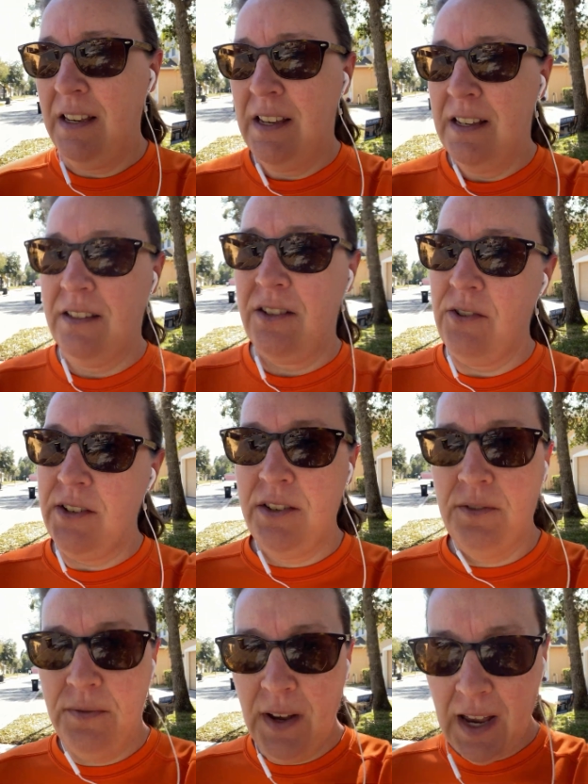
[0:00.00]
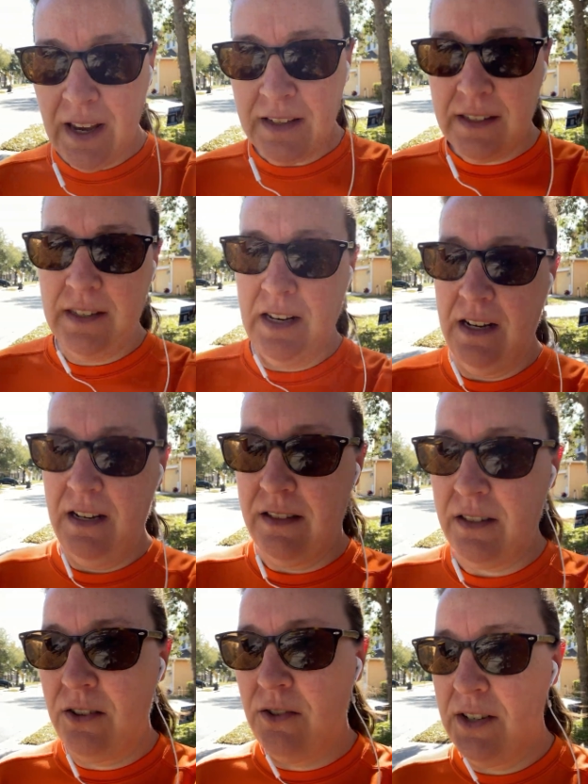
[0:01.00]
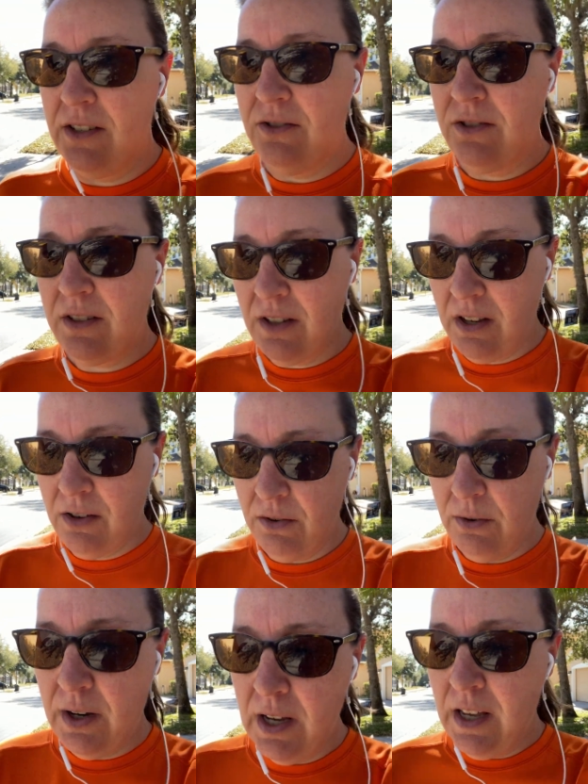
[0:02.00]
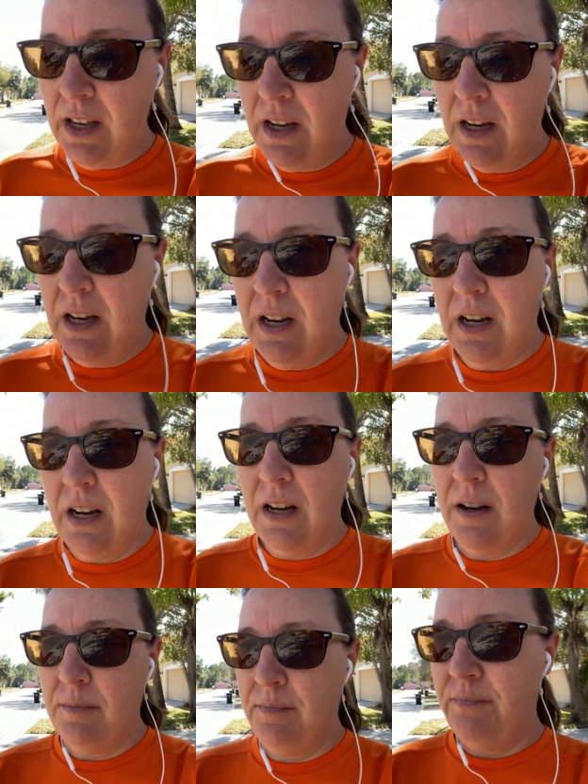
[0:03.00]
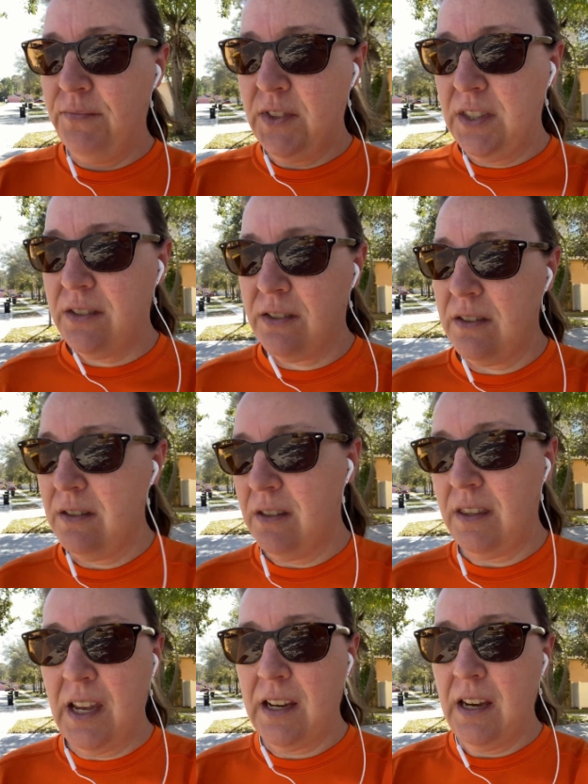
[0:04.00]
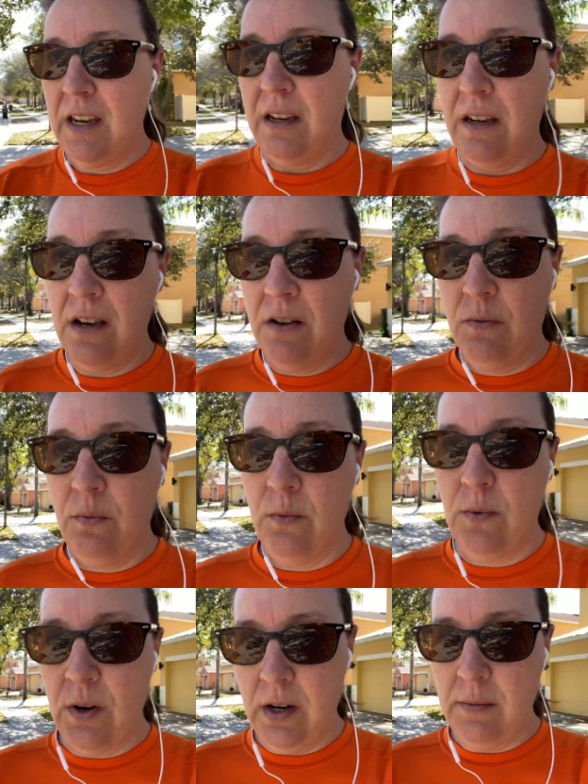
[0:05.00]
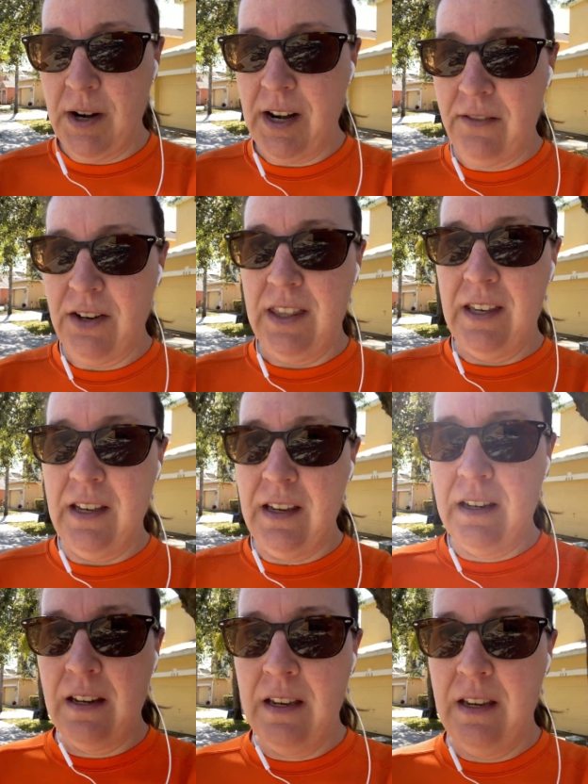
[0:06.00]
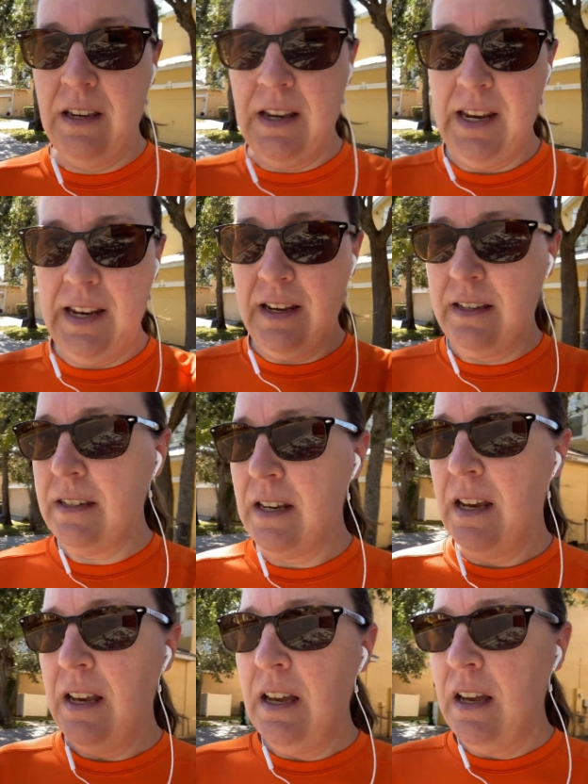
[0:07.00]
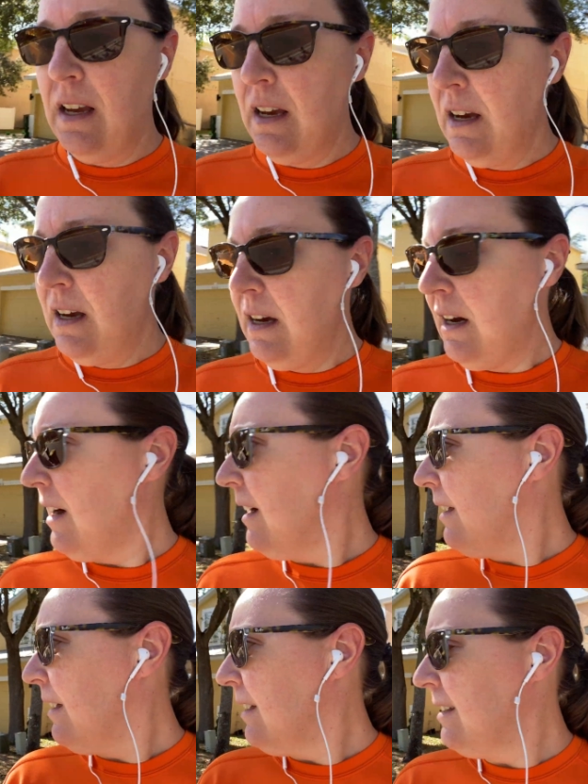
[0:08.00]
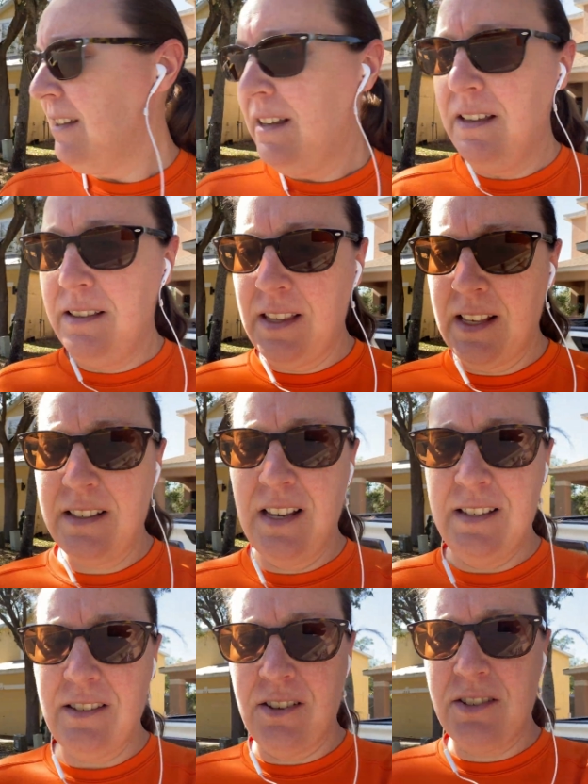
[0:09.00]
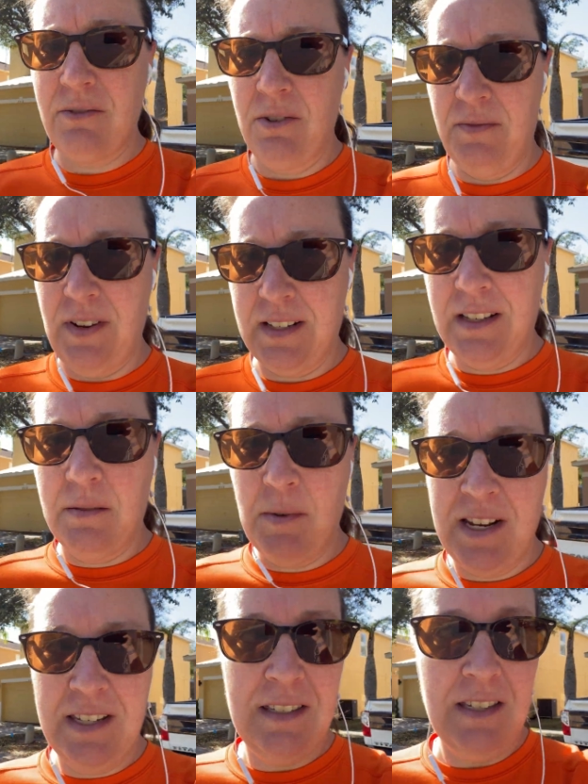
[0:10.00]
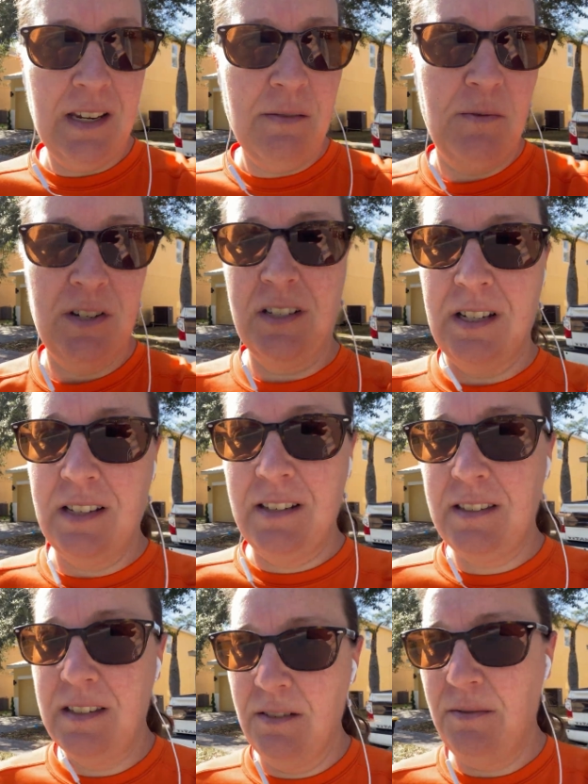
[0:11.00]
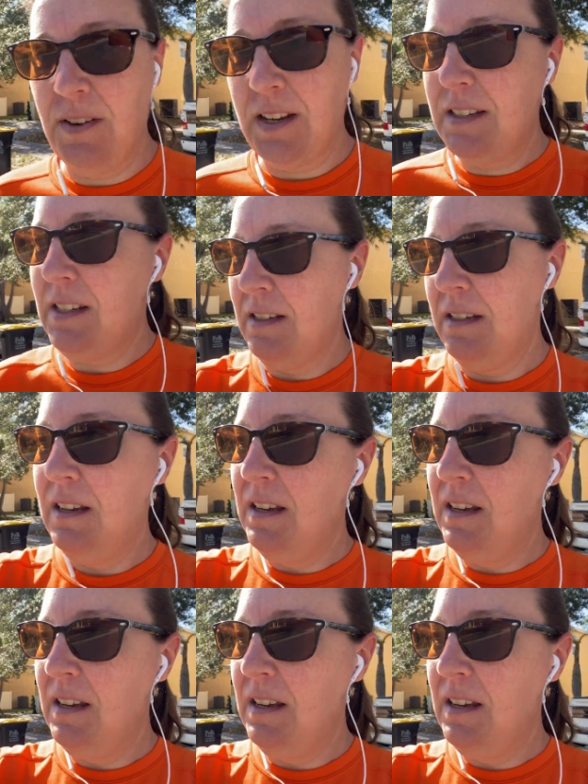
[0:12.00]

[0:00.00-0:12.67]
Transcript: is it going too fast? Is it going too slow? Just thinking, worried about everything, and that has also affected my sleep, which has affected